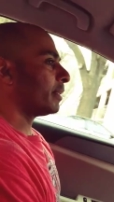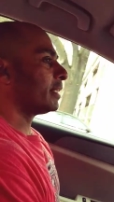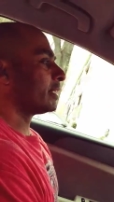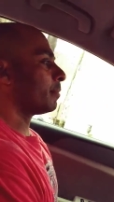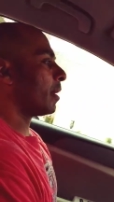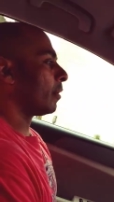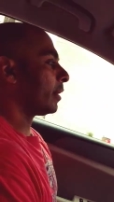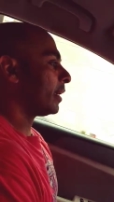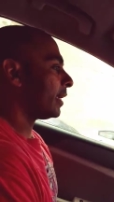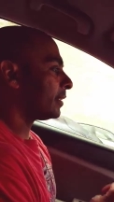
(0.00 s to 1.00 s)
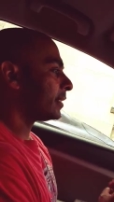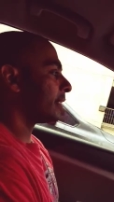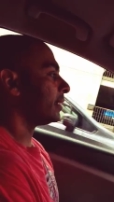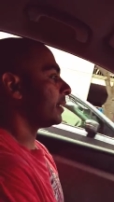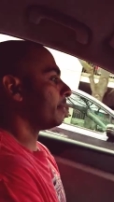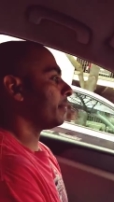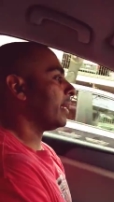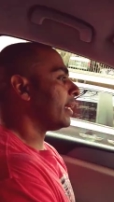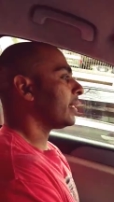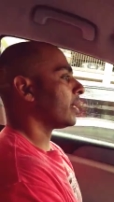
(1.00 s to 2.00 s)
It's just about getting to the gym,
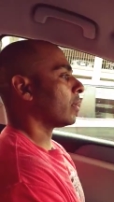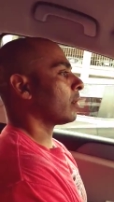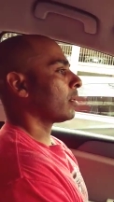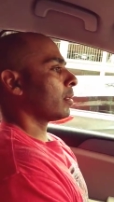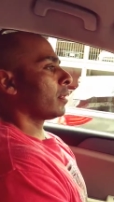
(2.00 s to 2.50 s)
getting there,